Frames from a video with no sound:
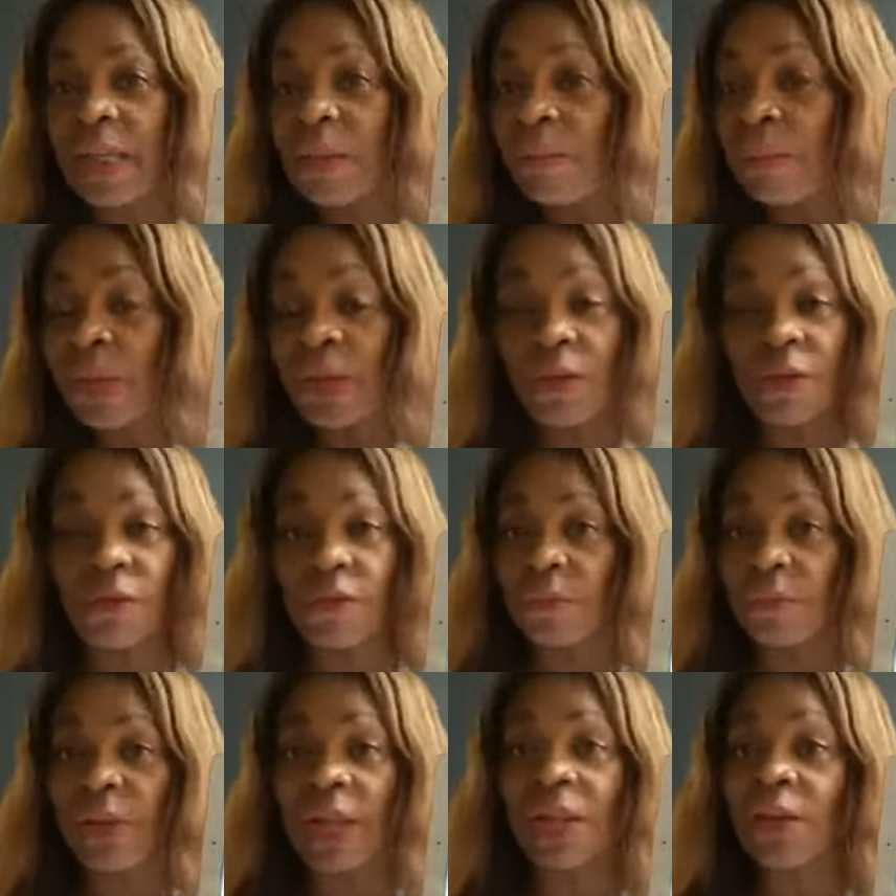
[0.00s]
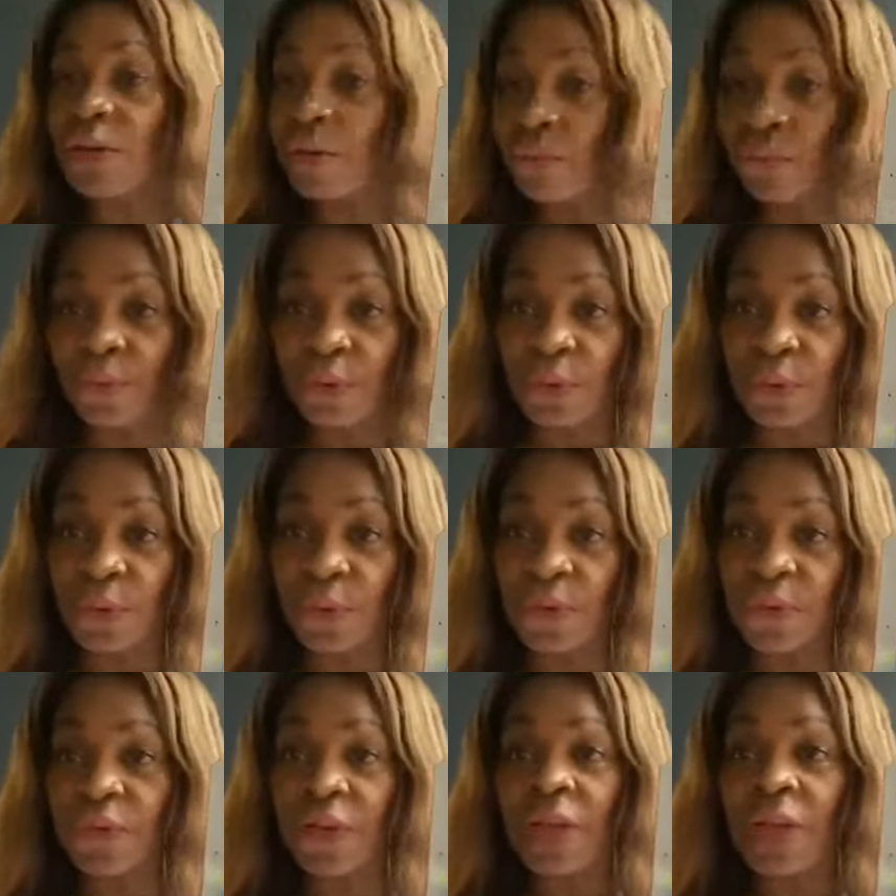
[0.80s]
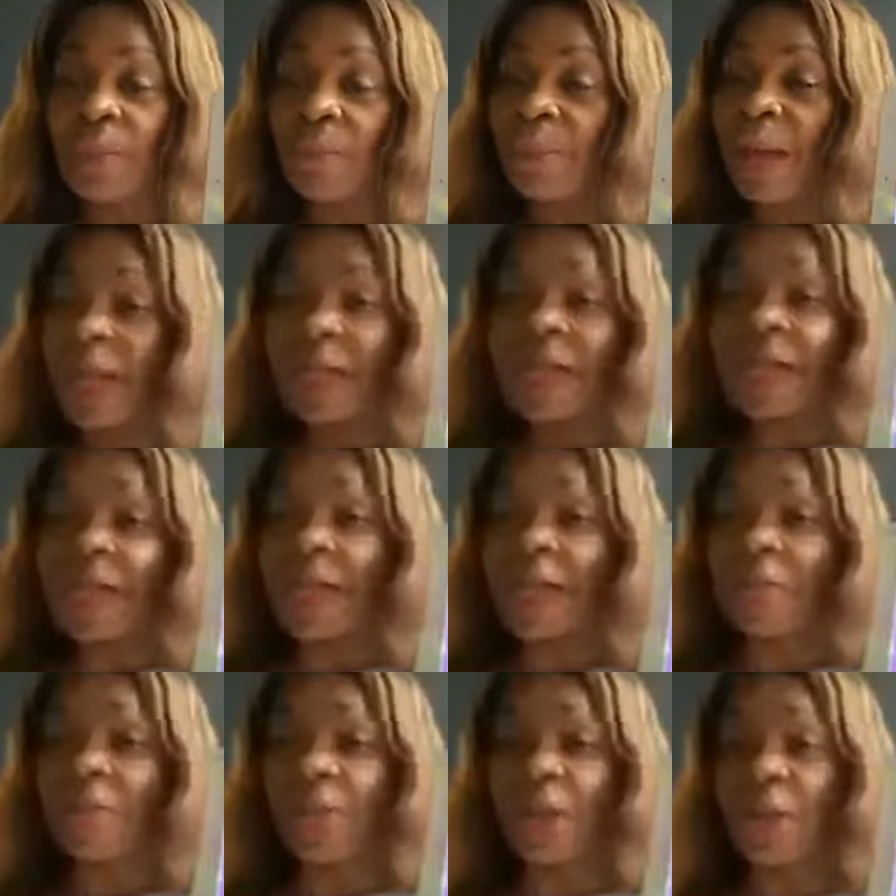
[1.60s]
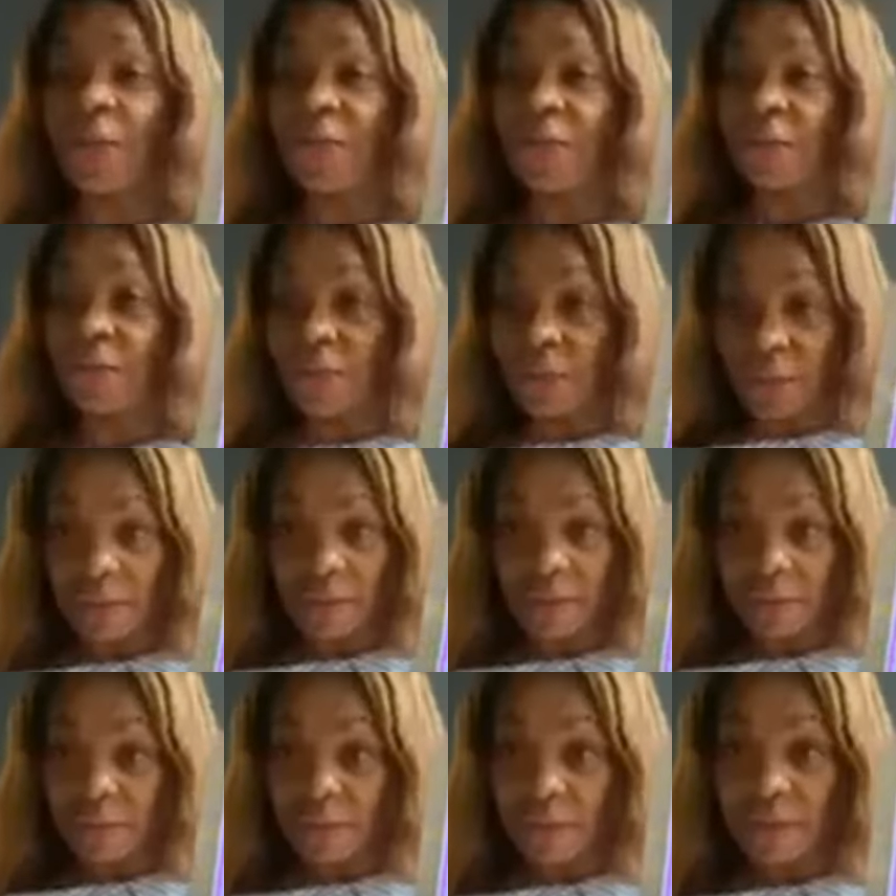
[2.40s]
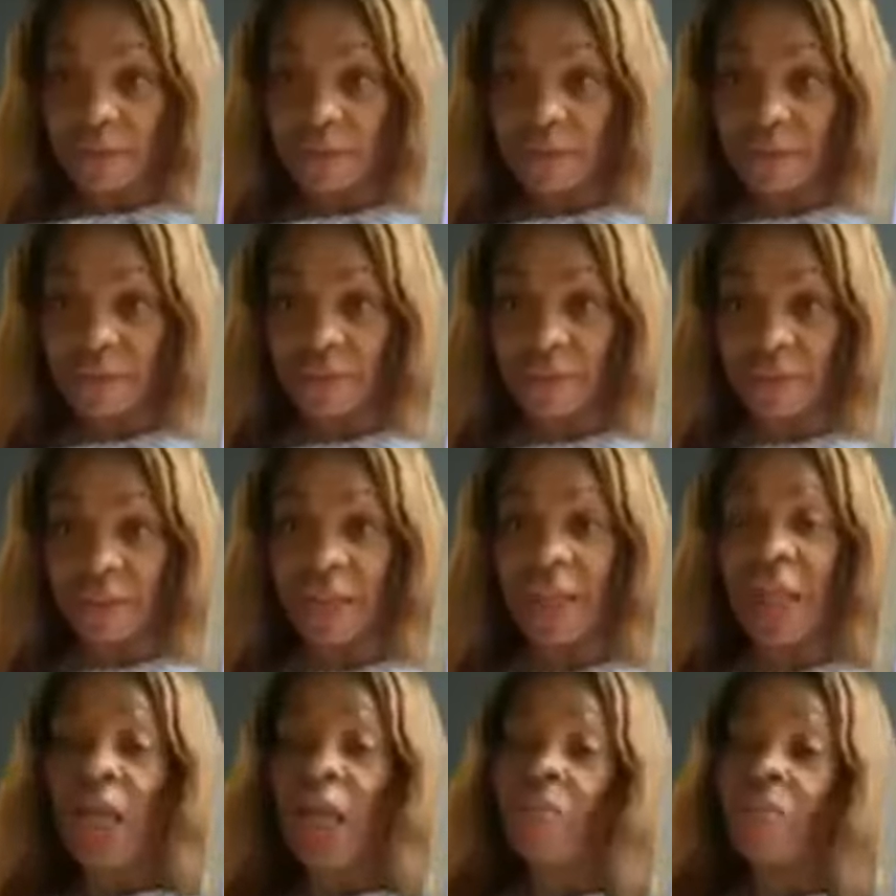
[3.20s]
because of lack of food, panicking because of the uncertainty,